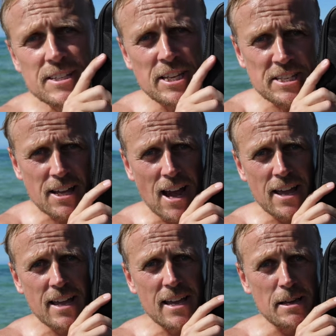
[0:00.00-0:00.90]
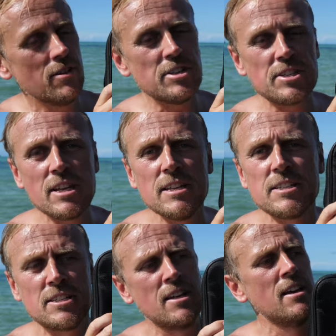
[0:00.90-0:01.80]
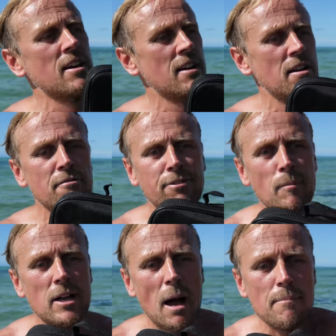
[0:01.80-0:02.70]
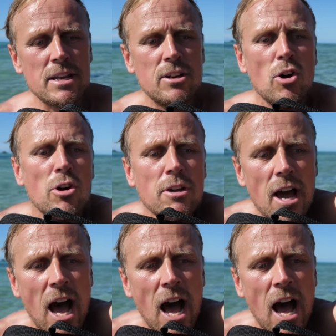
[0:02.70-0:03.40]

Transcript: It's this guy here. This is from a company called